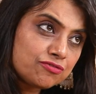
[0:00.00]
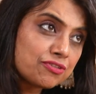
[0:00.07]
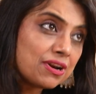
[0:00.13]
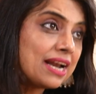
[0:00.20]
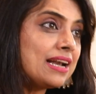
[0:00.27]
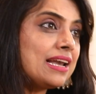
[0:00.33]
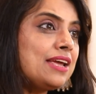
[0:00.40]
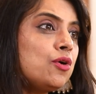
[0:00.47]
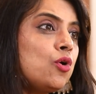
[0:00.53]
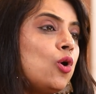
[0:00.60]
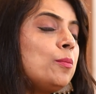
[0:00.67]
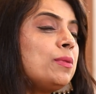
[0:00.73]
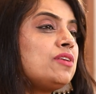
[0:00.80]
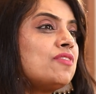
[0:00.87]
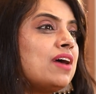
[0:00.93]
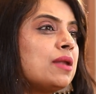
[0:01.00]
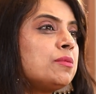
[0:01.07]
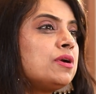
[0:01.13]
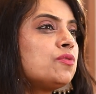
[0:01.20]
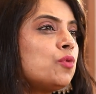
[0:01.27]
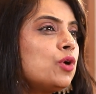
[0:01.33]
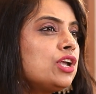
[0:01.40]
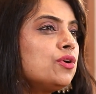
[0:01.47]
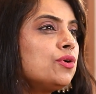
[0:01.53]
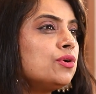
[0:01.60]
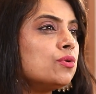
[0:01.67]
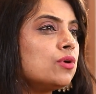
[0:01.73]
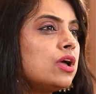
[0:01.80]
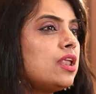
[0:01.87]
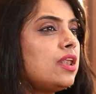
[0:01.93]
friendly home environment, what do you
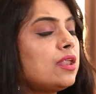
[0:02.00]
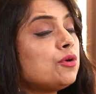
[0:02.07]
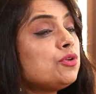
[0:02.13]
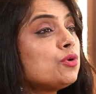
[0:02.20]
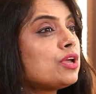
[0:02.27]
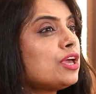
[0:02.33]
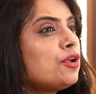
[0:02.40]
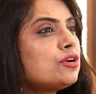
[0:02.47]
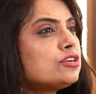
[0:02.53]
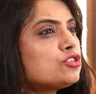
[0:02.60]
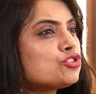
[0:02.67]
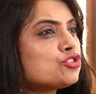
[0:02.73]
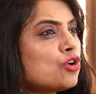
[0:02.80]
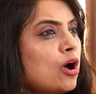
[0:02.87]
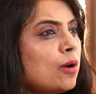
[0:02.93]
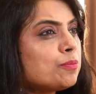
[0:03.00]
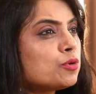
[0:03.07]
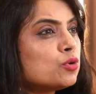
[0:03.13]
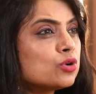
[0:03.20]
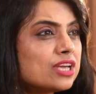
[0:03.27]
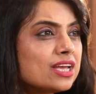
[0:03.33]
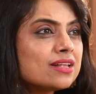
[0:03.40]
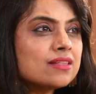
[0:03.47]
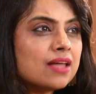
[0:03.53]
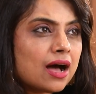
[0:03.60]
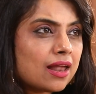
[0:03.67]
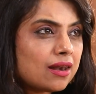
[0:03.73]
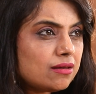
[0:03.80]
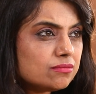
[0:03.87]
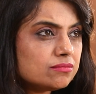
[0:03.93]
do? Now you cannot stop cooking
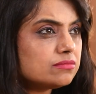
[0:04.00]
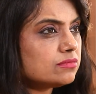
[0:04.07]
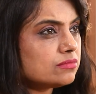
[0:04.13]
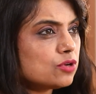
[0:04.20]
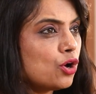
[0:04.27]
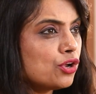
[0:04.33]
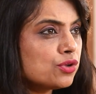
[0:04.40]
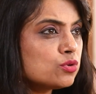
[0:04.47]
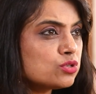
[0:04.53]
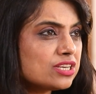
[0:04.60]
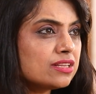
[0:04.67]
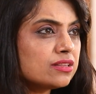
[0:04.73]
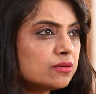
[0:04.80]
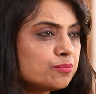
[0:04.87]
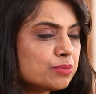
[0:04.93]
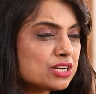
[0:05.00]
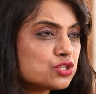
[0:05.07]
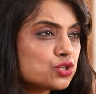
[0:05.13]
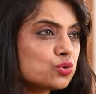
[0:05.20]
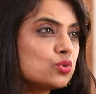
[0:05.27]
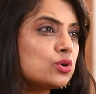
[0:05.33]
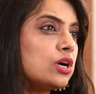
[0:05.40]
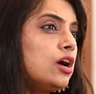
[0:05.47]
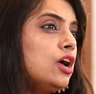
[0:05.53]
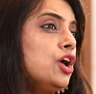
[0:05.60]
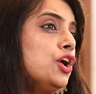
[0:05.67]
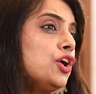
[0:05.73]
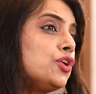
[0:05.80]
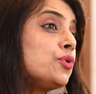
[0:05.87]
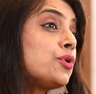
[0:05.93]
dal or using the pressure cooker.
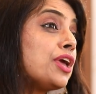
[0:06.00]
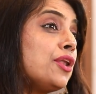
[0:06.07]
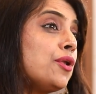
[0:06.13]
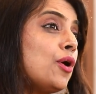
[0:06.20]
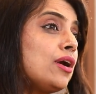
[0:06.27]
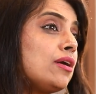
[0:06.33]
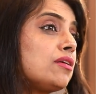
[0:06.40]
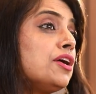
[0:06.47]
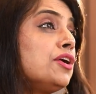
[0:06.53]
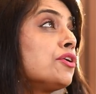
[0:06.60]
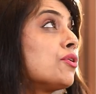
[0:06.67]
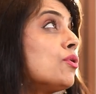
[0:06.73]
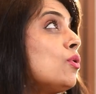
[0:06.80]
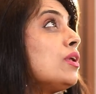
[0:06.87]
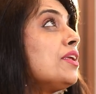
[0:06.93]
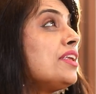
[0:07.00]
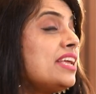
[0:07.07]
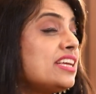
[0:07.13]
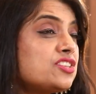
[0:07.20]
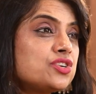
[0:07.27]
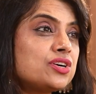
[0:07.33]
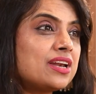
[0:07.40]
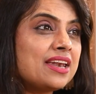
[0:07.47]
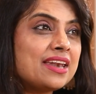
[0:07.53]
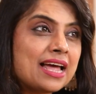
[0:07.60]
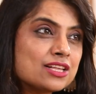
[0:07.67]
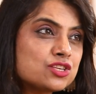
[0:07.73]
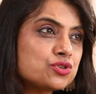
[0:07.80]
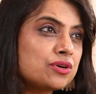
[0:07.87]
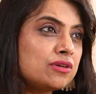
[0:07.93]
You cannot control nature and
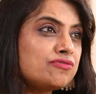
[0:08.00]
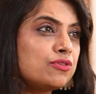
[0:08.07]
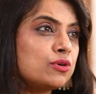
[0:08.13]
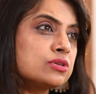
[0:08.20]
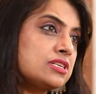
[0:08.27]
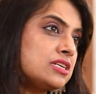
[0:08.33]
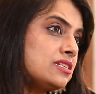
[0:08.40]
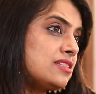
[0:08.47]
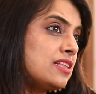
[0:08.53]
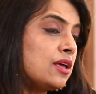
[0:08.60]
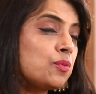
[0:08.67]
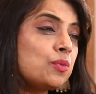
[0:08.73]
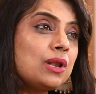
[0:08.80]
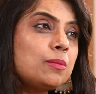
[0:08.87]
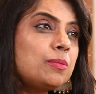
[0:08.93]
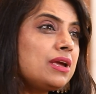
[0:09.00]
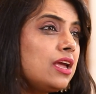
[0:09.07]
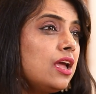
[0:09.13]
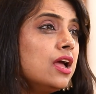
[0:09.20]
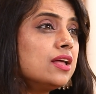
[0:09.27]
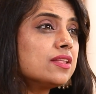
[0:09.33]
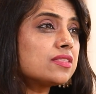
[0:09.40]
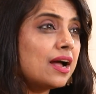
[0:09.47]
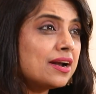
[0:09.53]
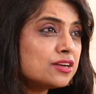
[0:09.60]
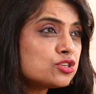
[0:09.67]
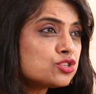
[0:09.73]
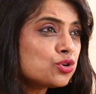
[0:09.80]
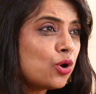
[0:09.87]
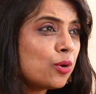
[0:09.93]
natural forces. There will be
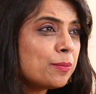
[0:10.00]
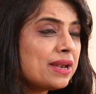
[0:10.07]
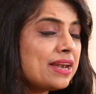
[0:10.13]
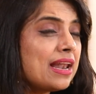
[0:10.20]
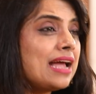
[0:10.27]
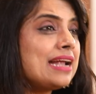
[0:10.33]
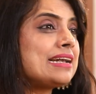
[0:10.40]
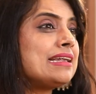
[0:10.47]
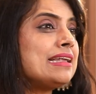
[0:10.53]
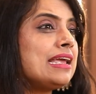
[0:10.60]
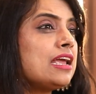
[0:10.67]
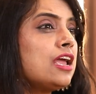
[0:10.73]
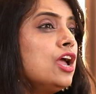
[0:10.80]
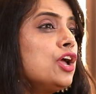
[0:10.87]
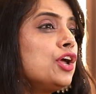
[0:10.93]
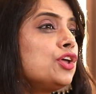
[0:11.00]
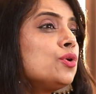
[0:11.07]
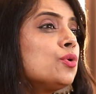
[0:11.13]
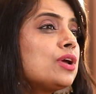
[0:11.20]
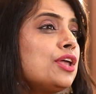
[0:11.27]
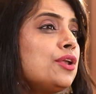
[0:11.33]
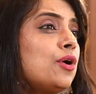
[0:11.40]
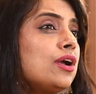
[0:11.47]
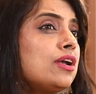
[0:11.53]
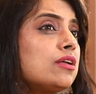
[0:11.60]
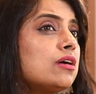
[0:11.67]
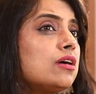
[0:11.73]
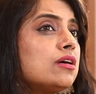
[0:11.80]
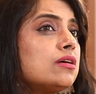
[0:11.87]
thunderstorm and lightning. You cannot.